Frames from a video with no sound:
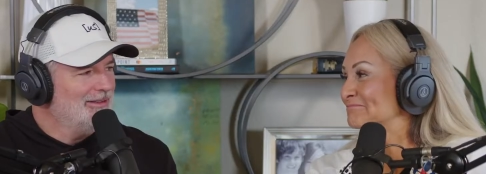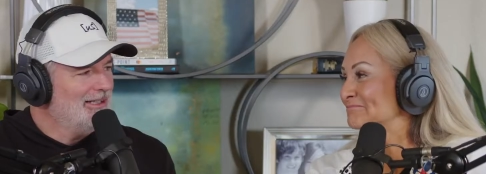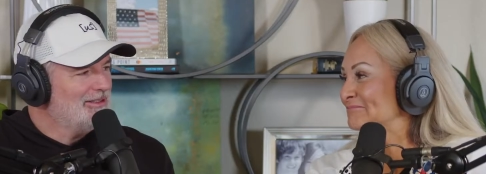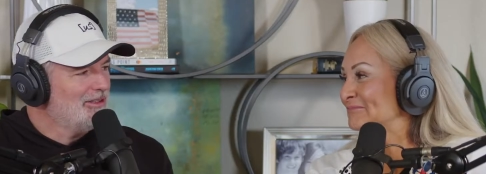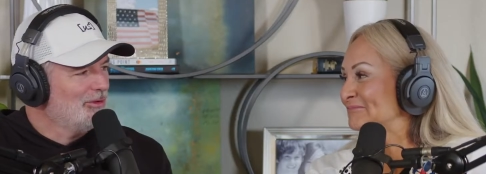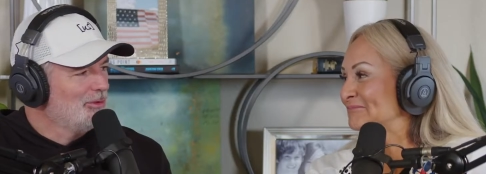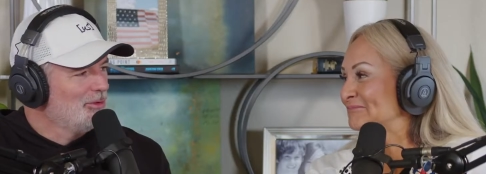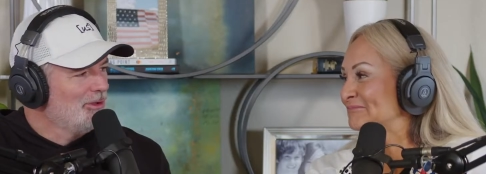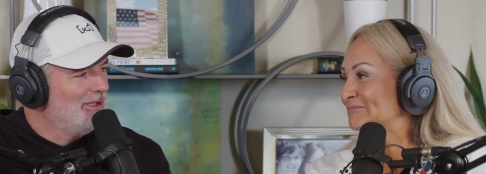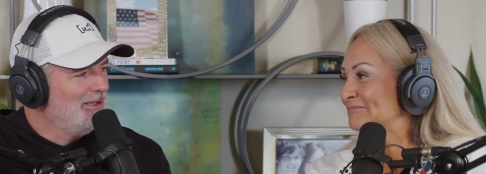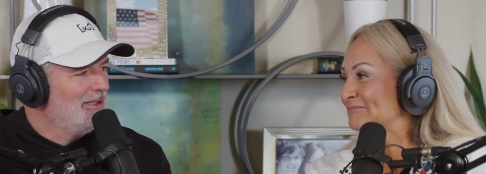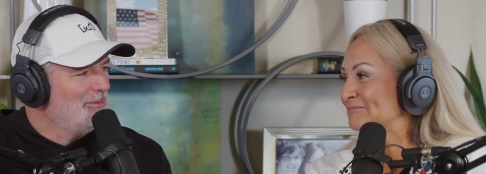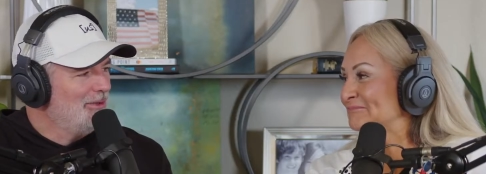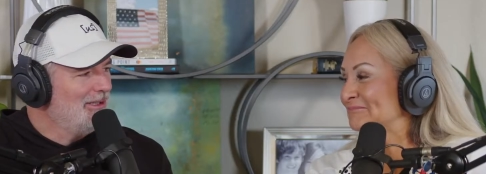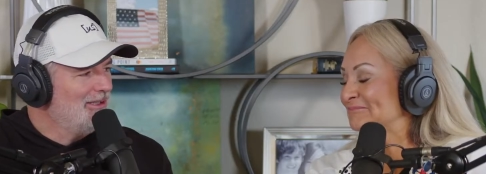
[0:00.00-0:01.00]
Speaker 1: That's yeah. a
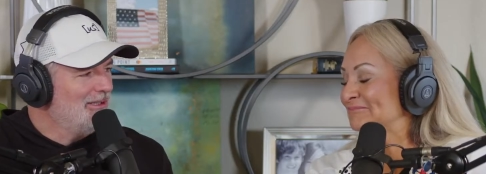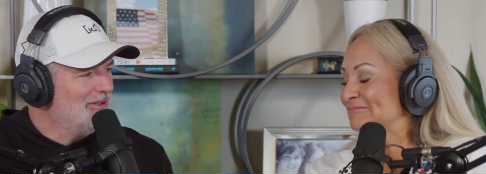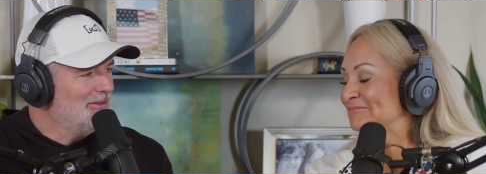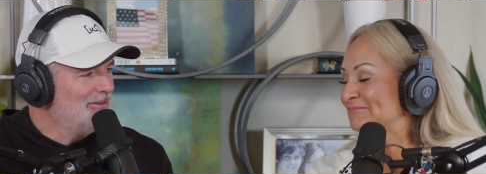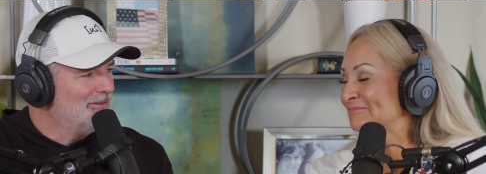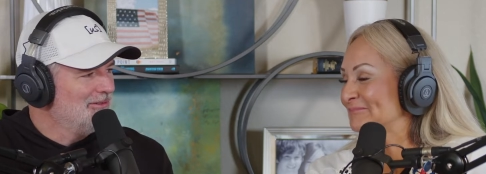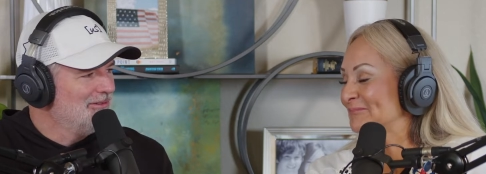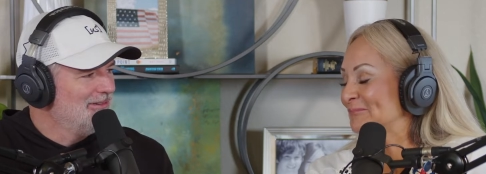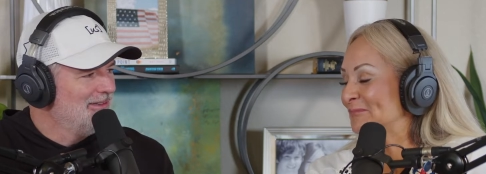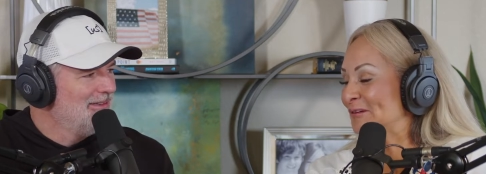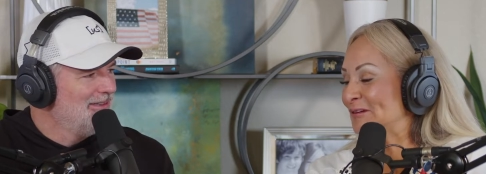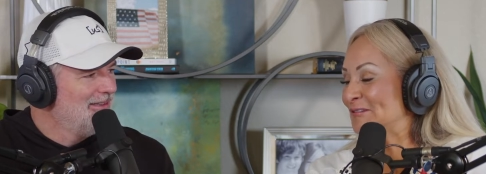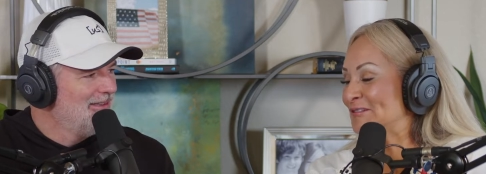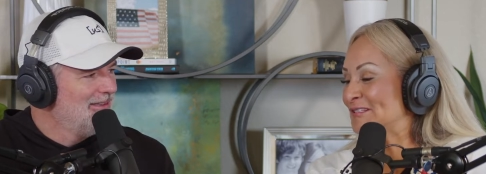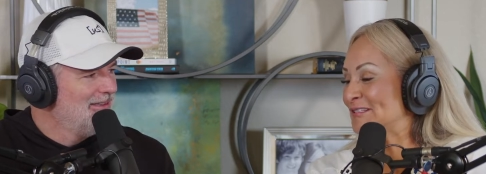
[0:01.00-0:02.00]
really big deal.
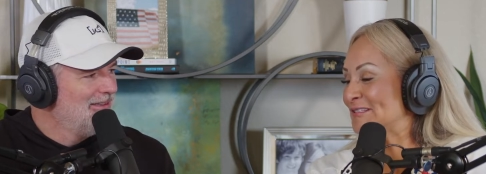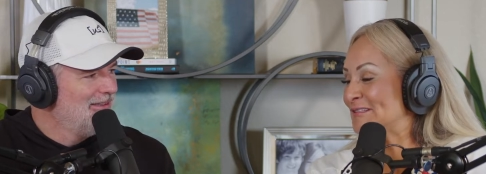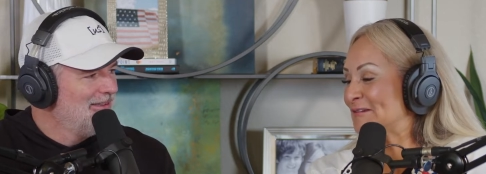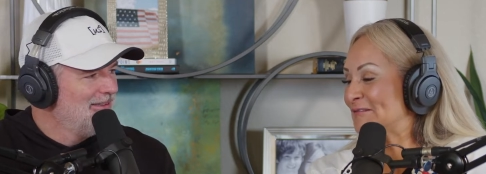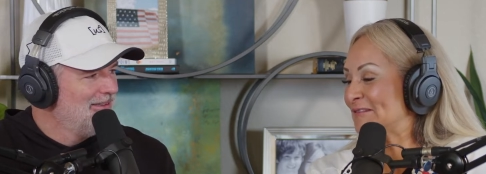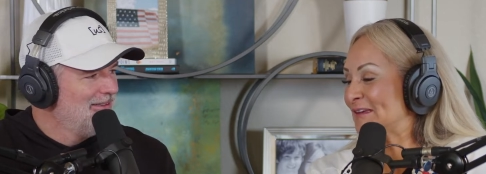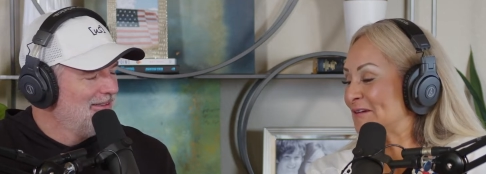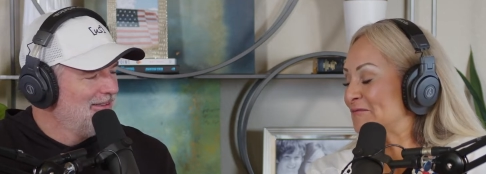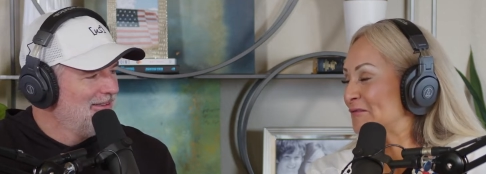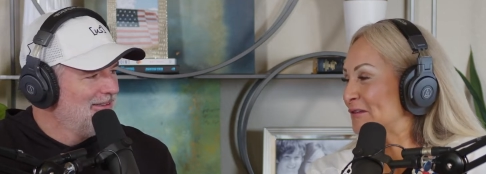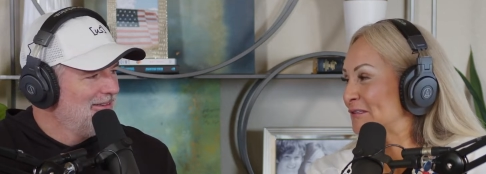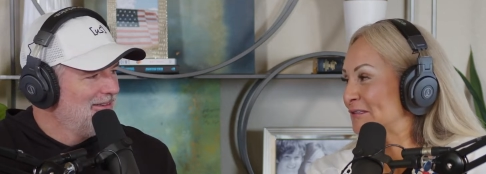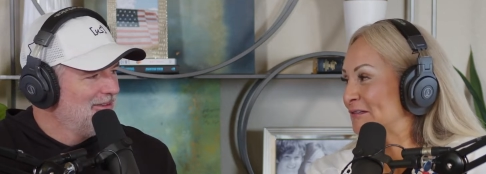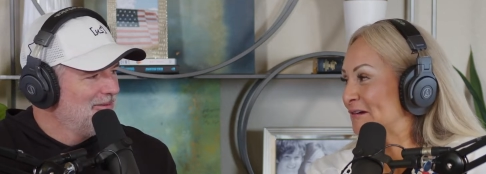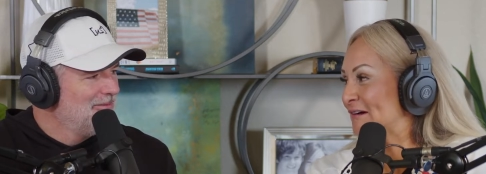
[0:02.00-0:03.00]
Speaker 2: We're just so
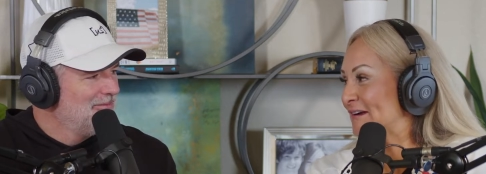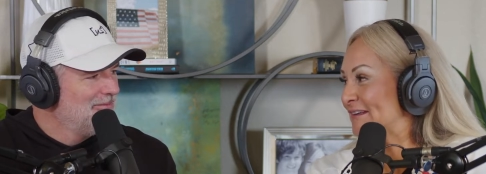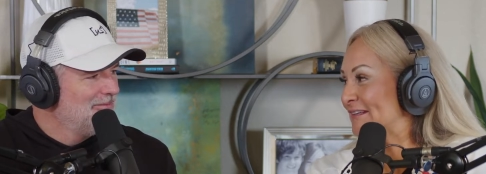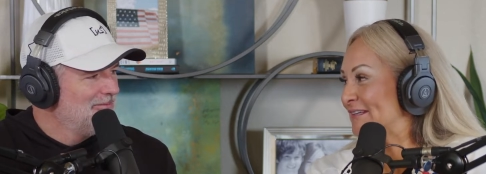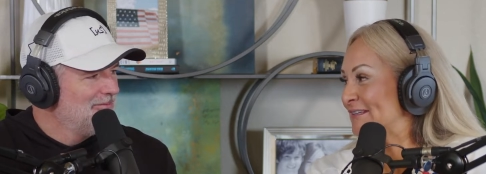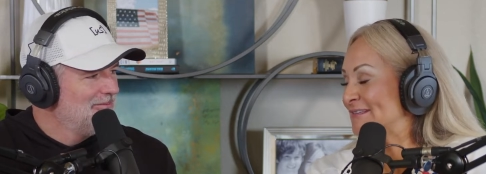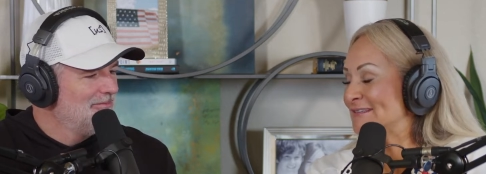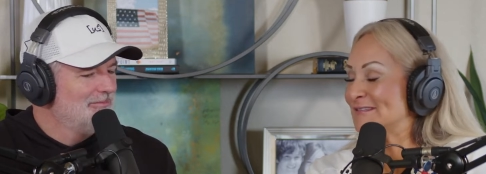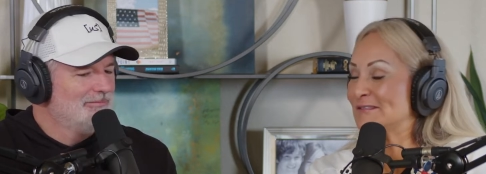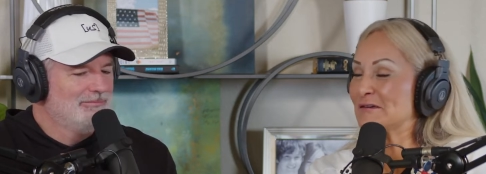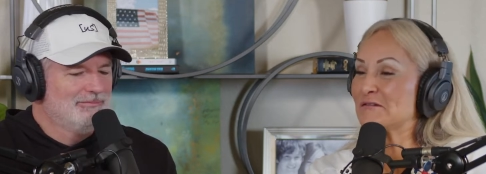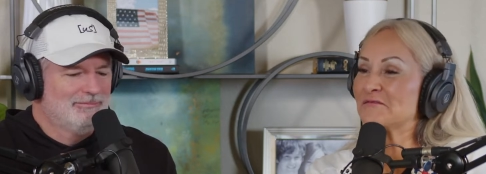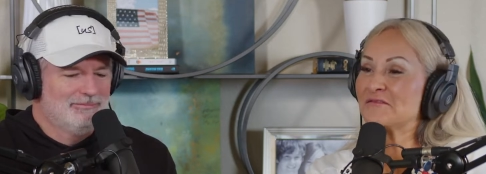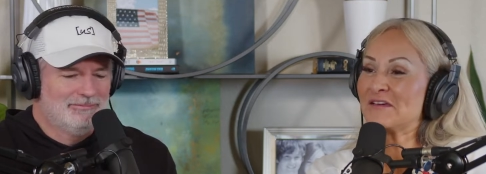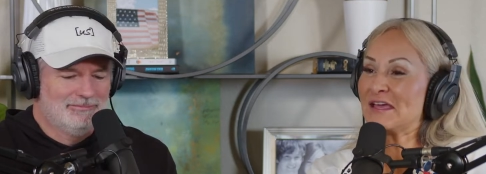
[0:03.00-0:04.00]
thankful to God. He is
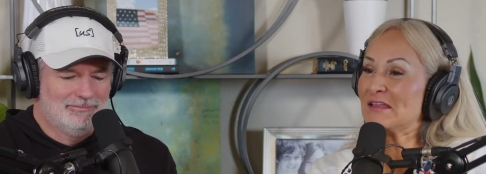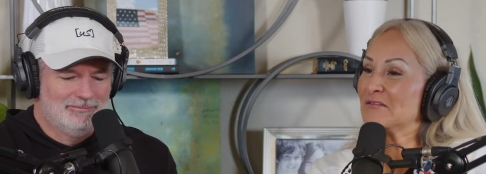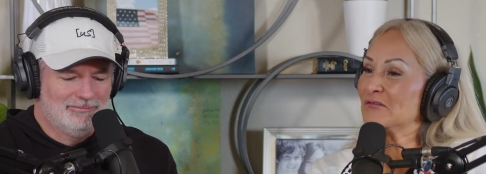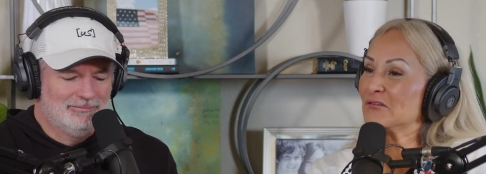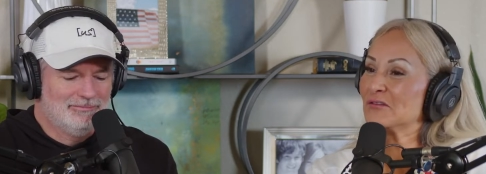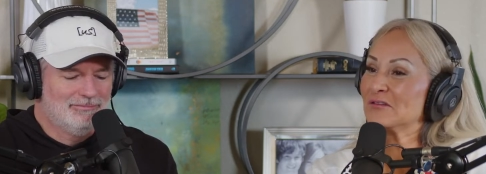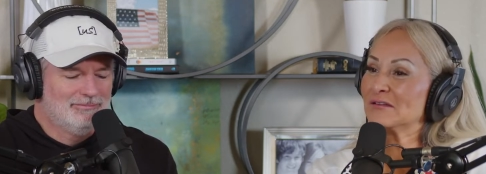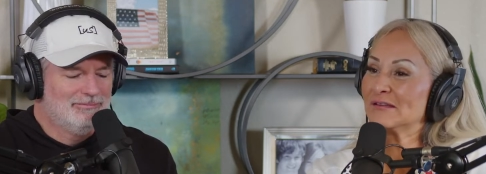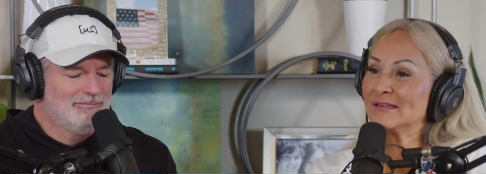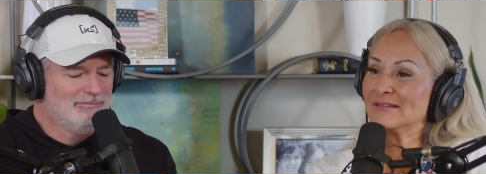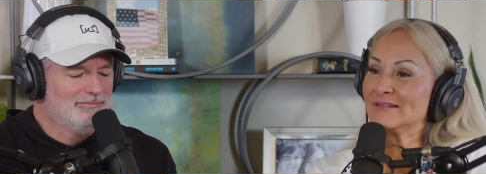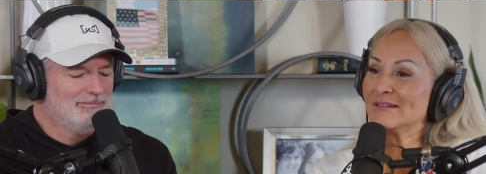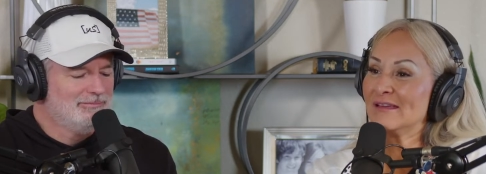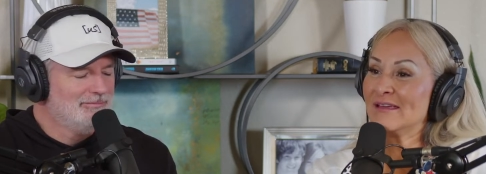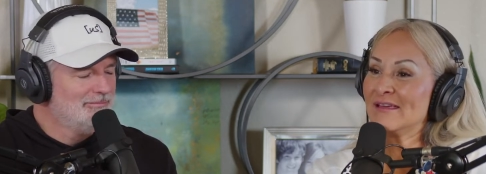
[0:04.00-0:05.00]
so faithful, and